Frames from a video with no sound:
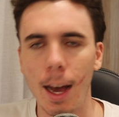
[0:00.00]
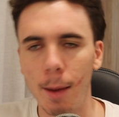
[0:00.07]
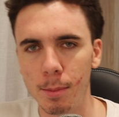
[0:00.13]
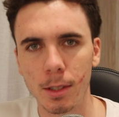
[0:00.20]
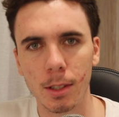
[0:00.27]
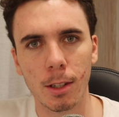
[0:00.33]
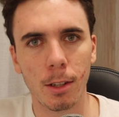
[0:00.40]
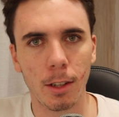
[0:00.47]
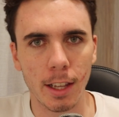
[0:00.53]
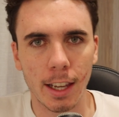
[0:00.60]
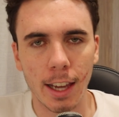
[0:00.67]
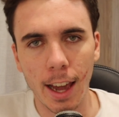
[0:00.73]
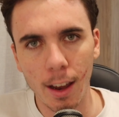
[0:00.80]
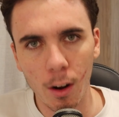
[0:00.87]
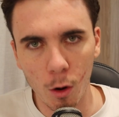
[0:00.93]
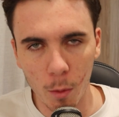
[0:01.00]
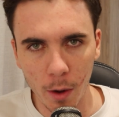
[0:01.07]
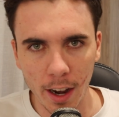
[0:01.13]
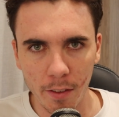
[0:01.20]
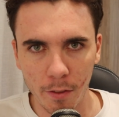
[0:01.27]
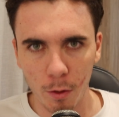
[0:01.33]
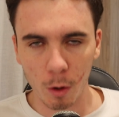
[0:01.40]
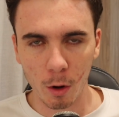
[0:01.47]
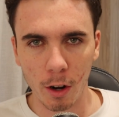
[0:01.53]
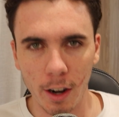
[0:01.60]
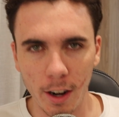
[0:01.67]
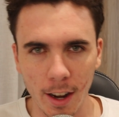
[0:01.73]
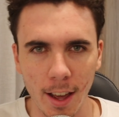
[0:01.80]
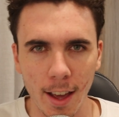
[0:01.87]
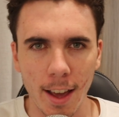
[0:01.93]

Absolutely cannot wait for it.